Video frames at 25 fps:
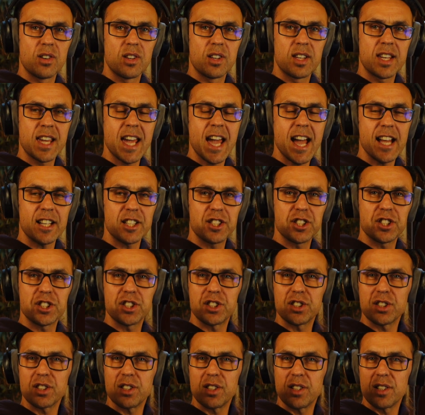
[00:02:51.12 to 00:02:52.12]

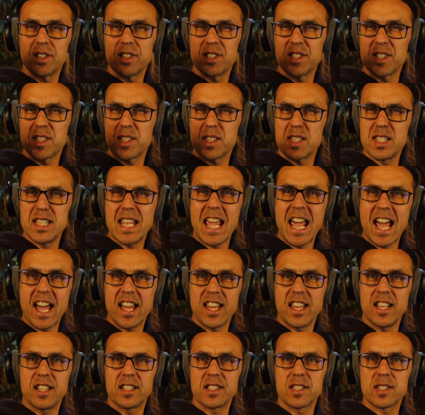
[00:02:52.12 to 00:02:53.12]
catch snare
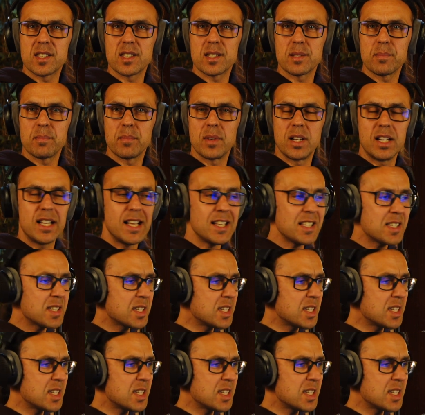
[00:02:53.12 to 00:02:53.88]
hits. Let's